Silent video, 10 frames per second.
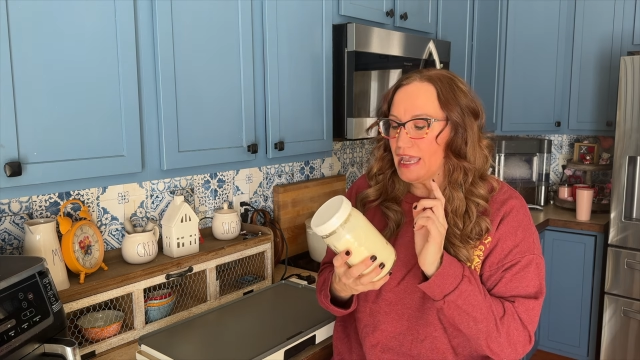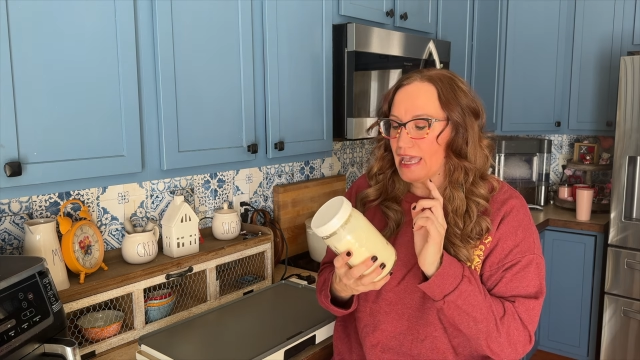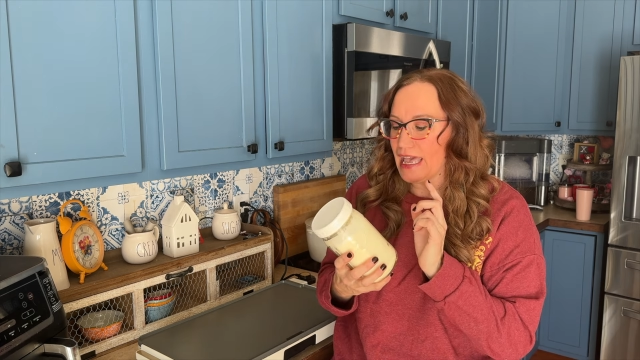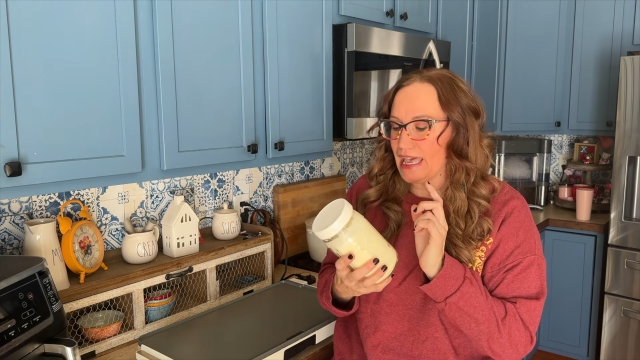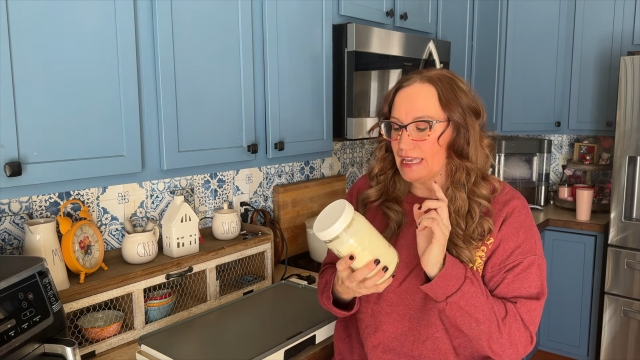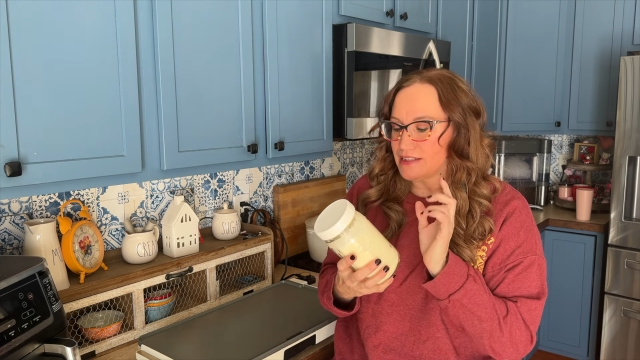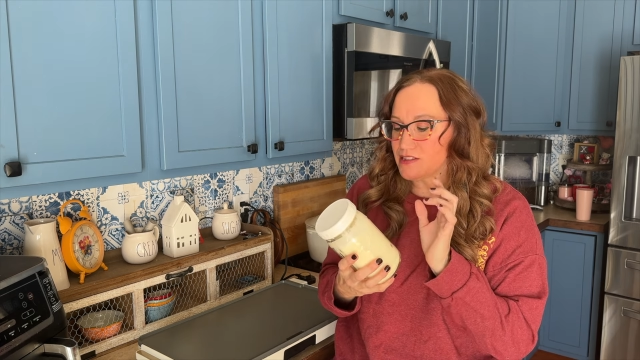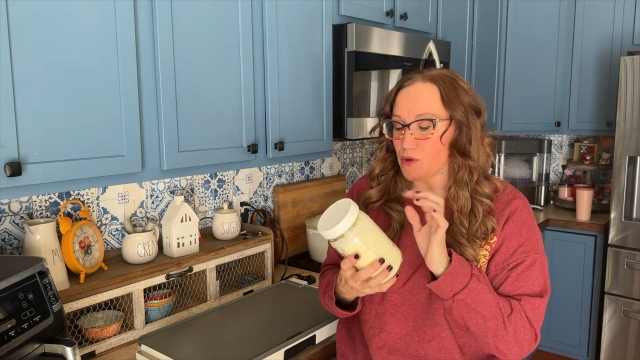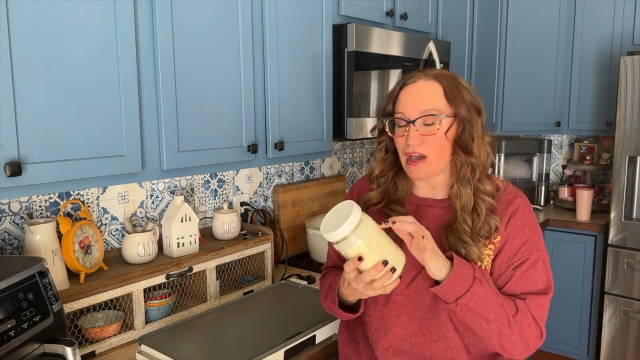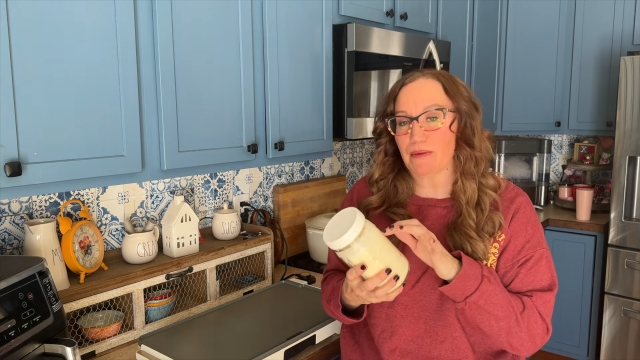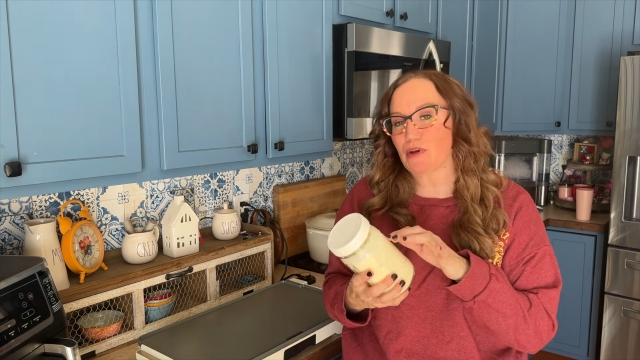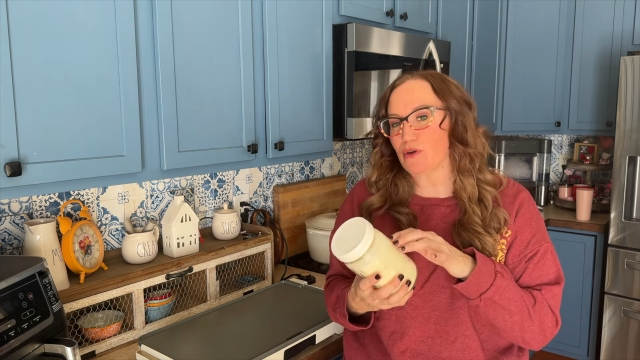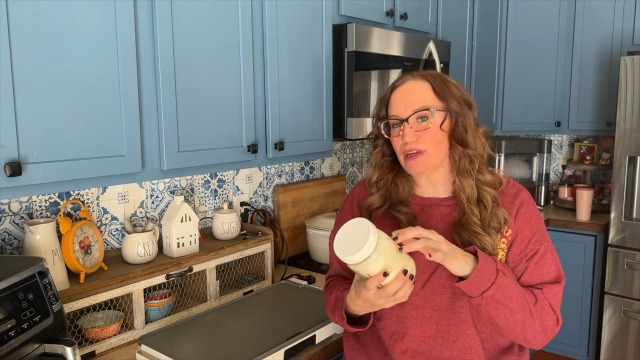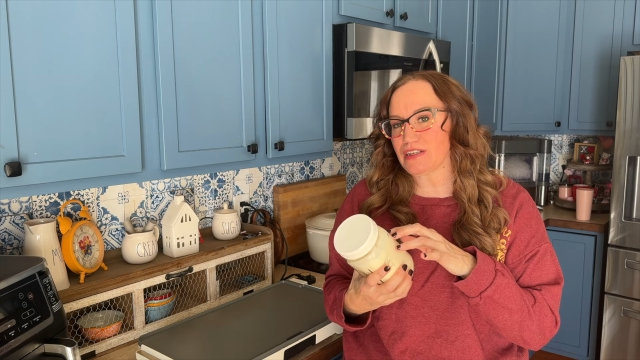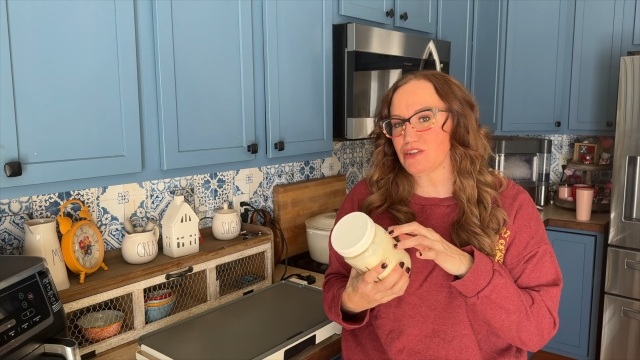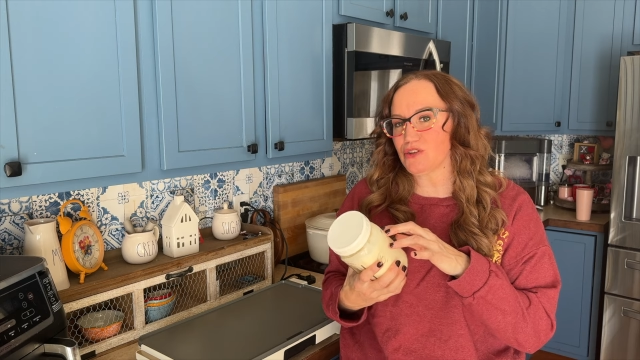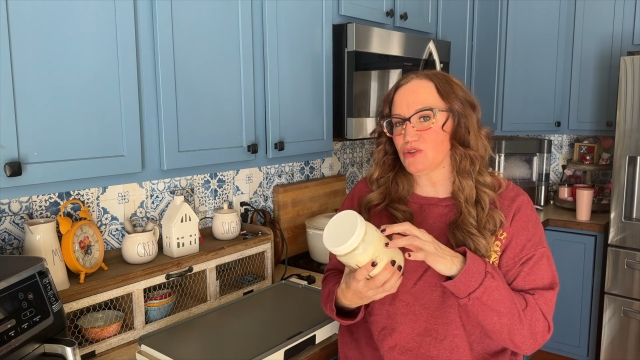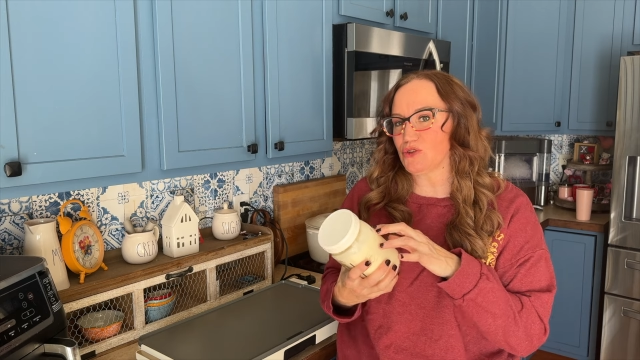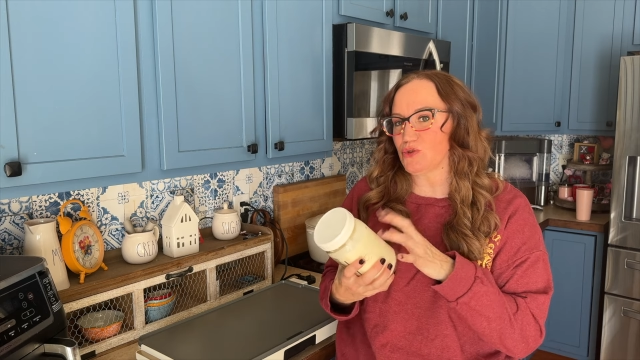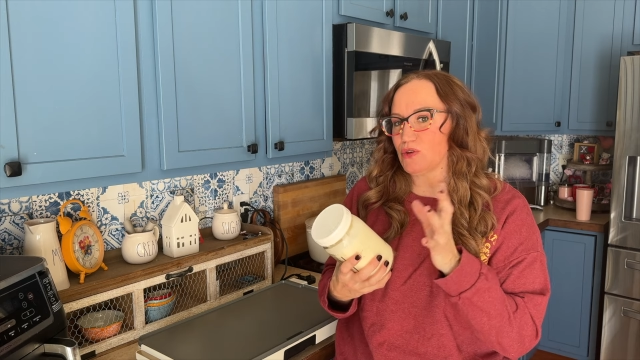And so I'm going
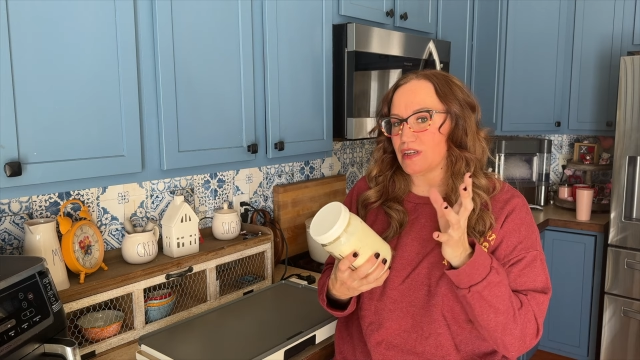to,